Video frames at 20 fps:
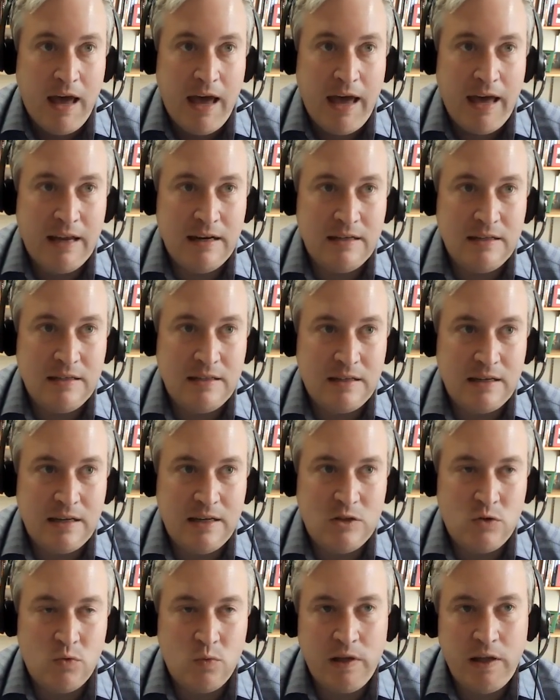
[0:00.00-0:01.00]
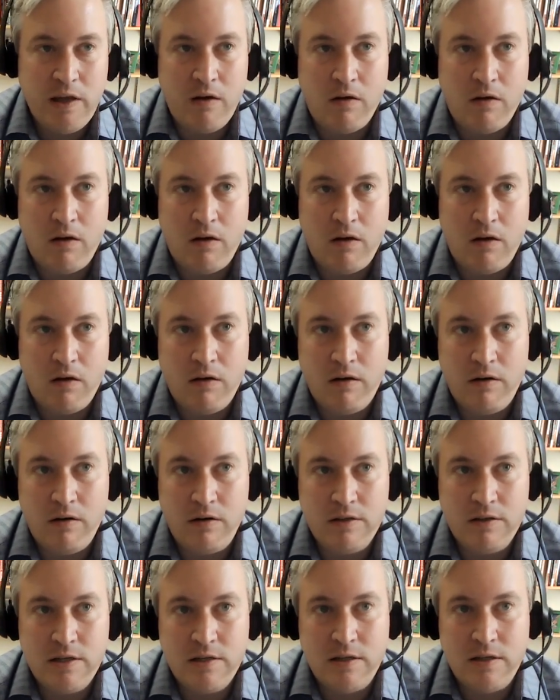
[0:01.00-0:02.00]
And it's really
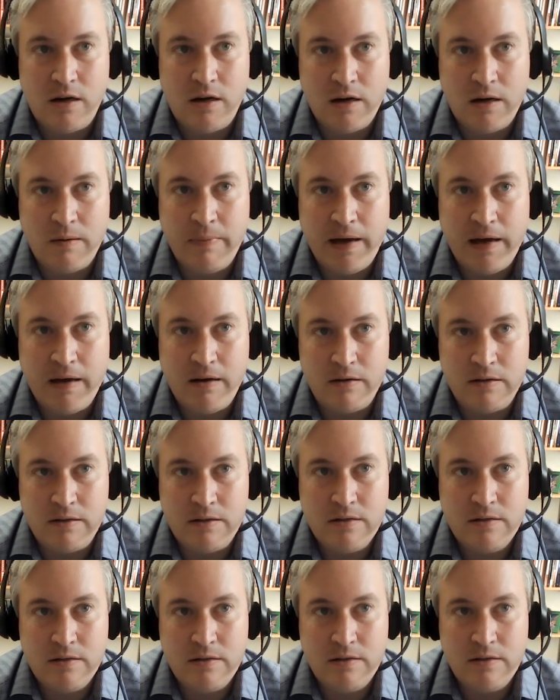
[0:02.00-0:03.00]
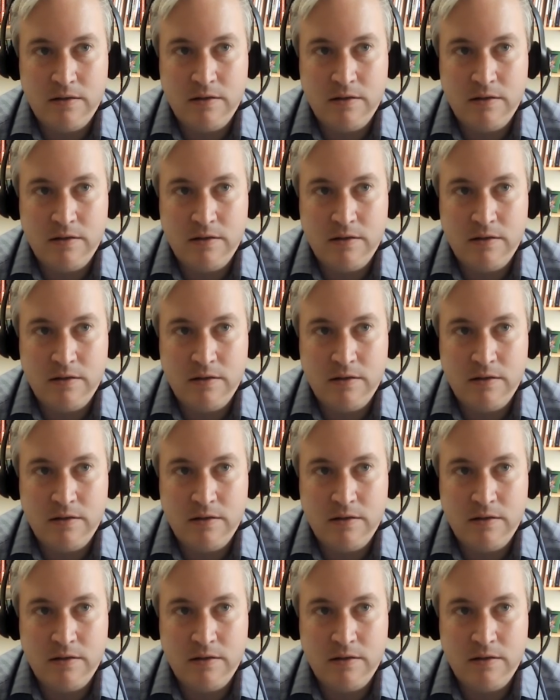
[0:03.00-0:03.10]
hard to talk about